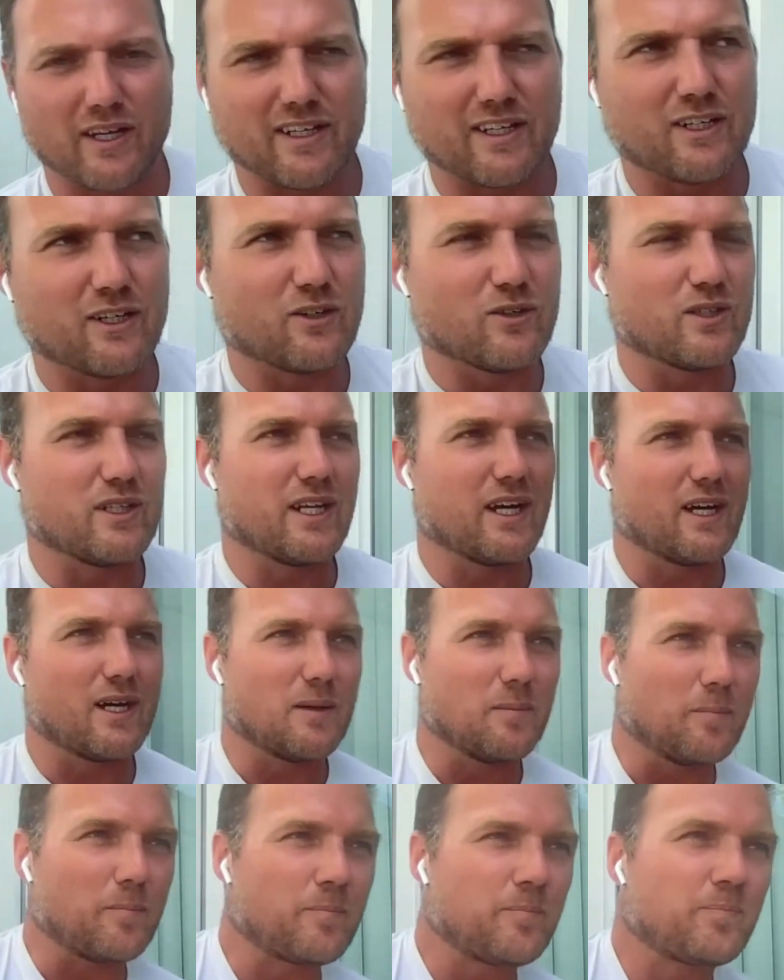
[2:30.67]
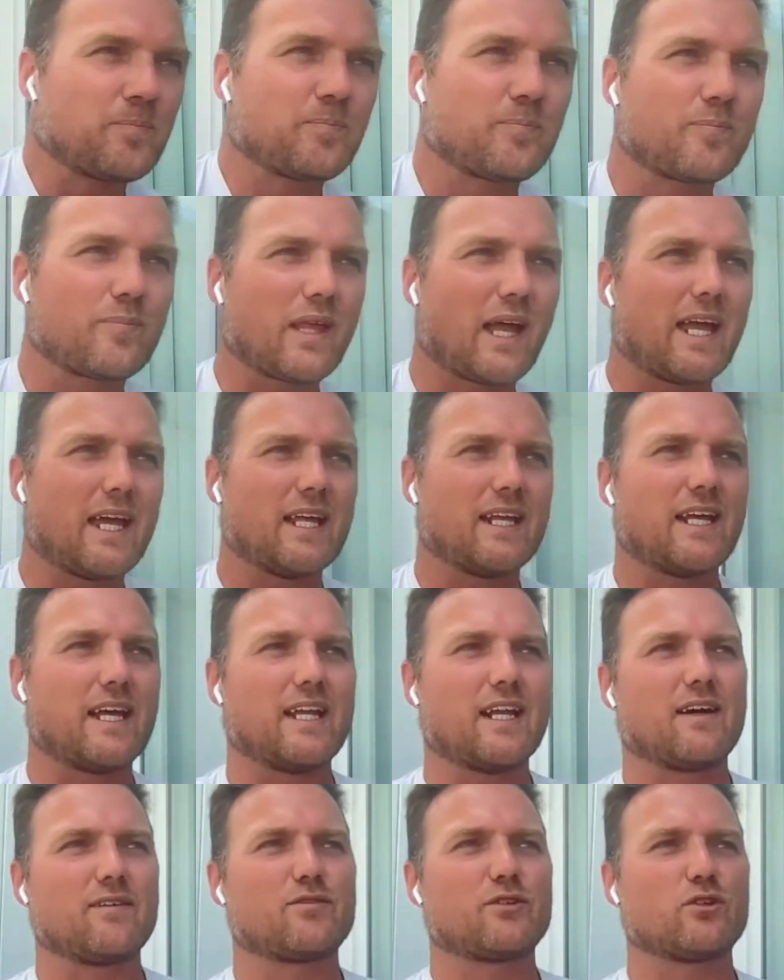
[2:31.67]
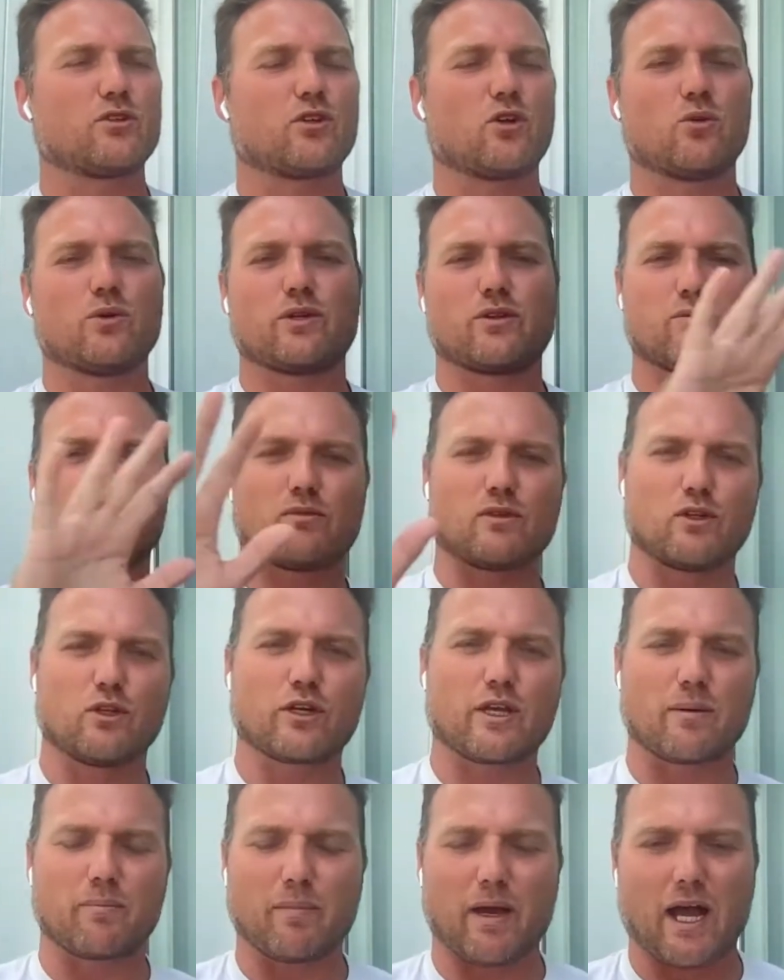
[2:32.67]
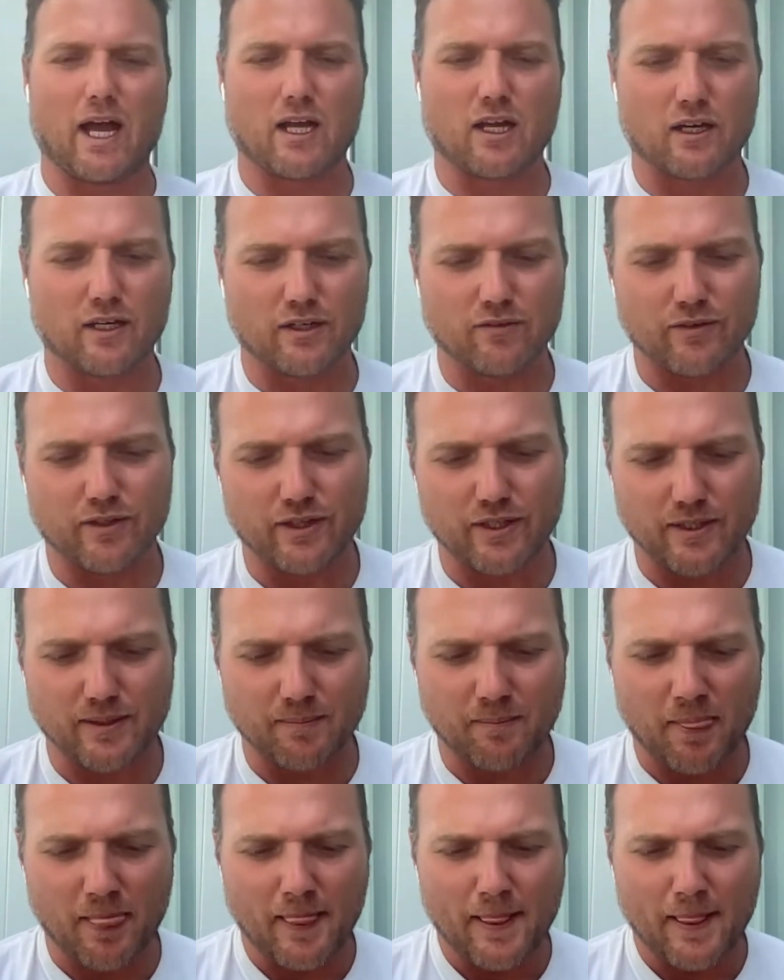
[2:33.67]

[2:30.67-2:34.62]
And after going looking back on everything,